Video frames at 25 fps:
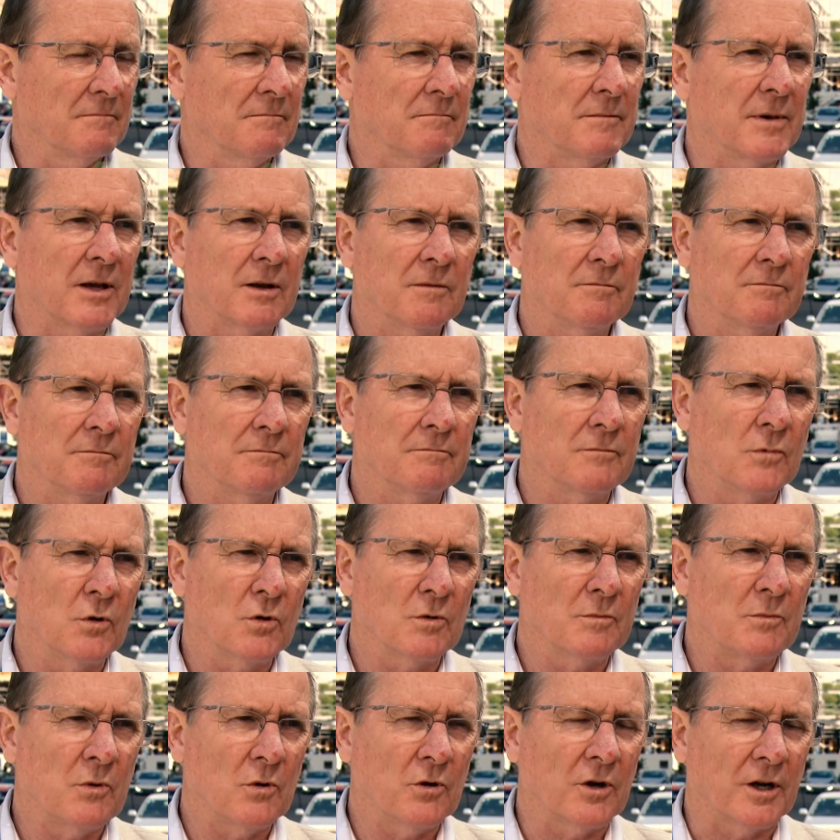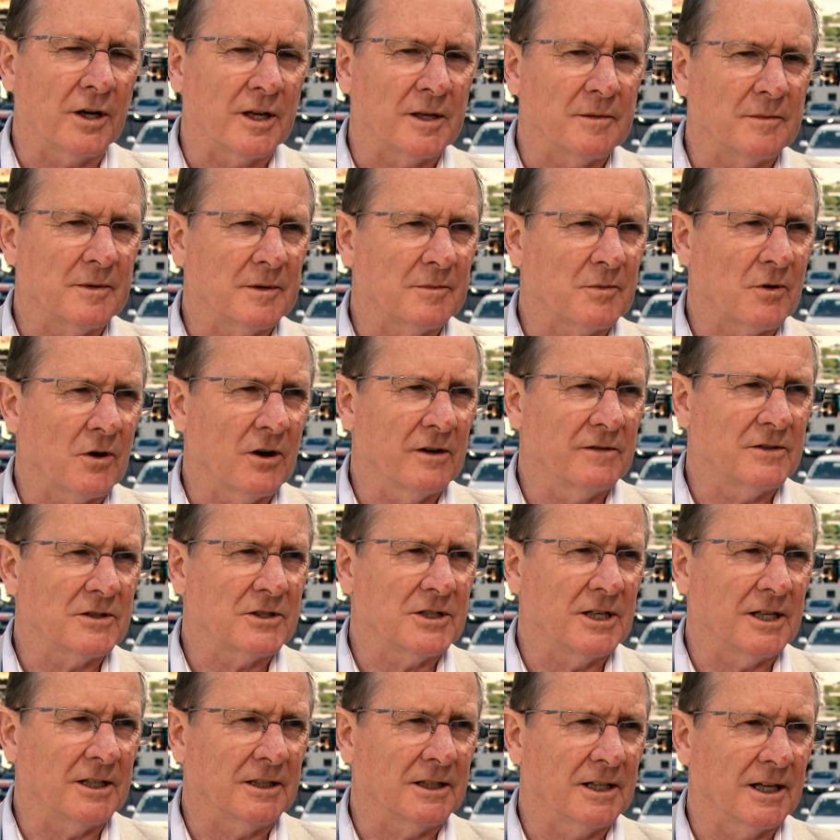But more importantly, the private
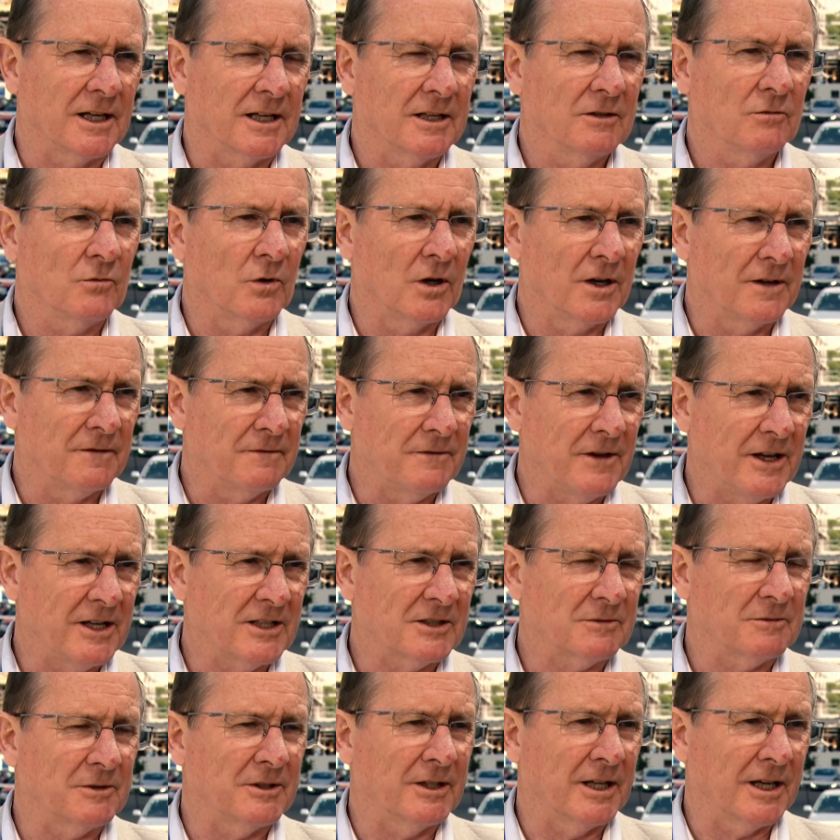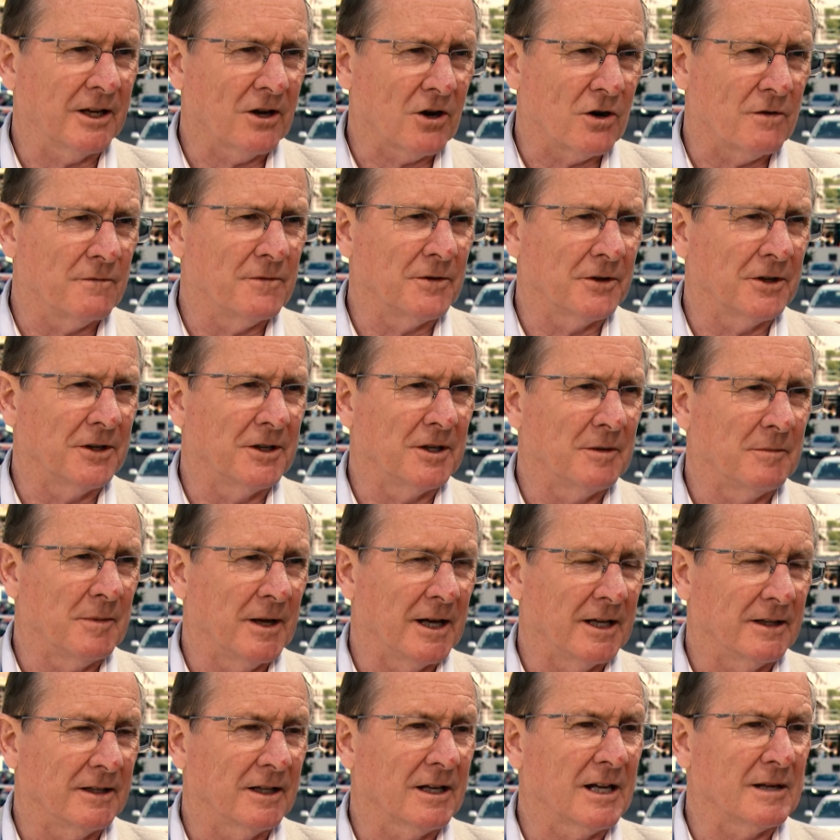sector will invest when they're confident
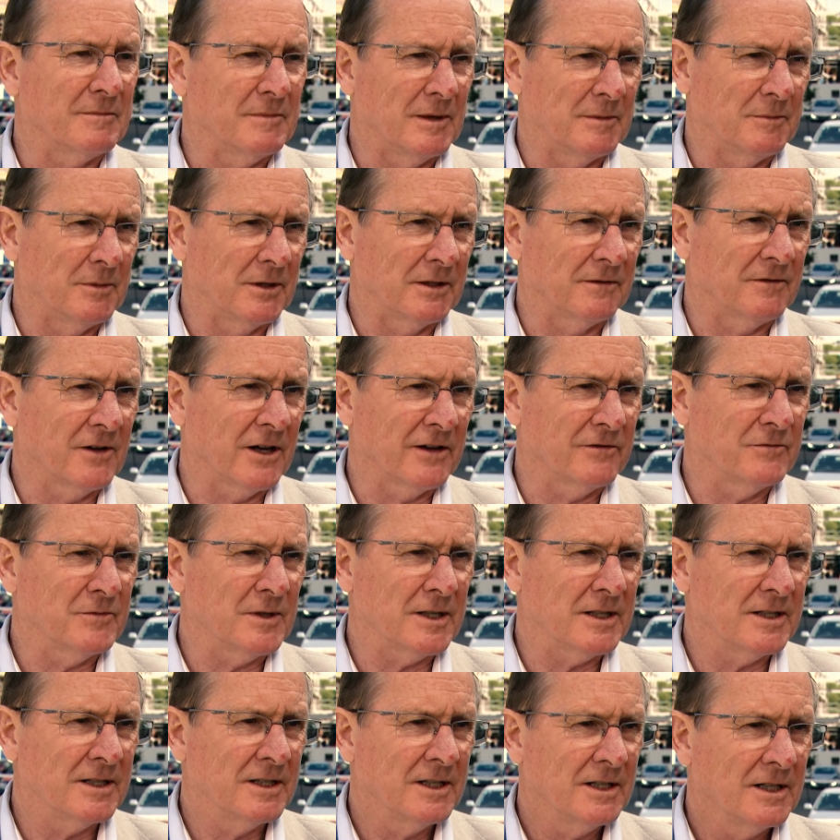about the commitment of government.